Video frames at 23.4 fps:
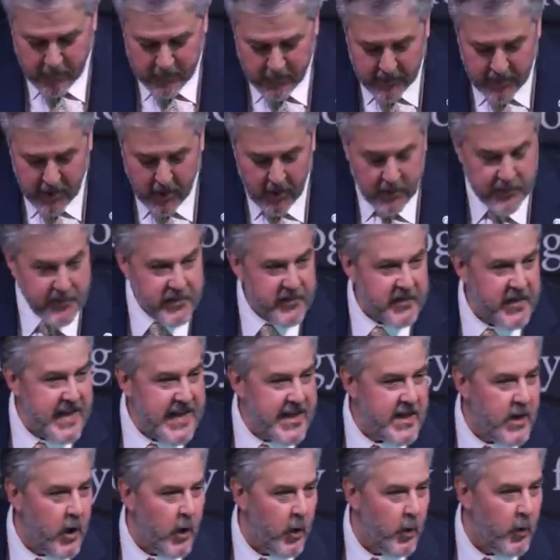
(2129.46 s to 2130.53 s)
what are called
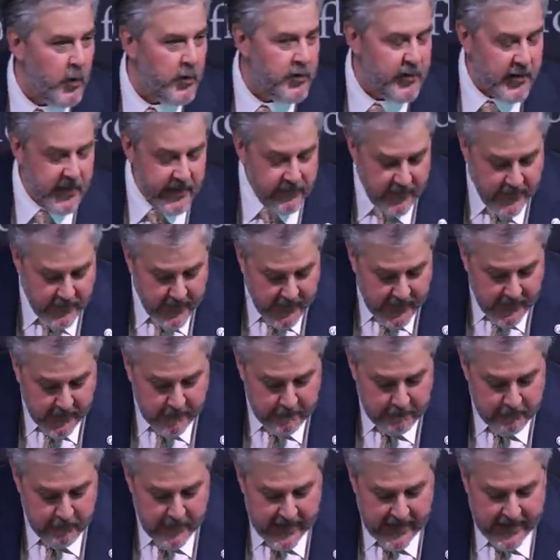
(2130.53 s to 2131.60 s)
sinkholes living
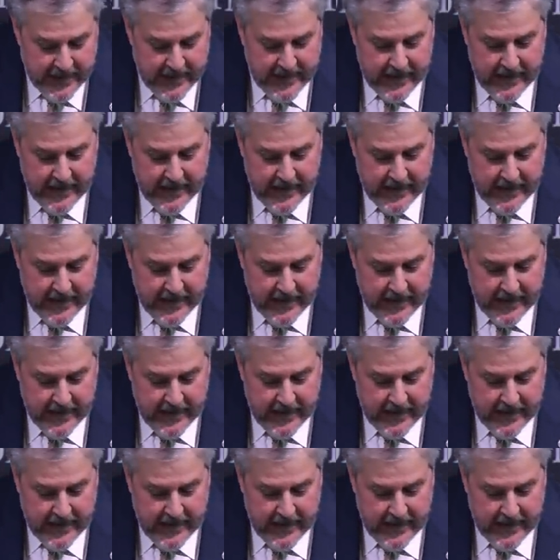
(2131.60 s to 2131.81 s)
there.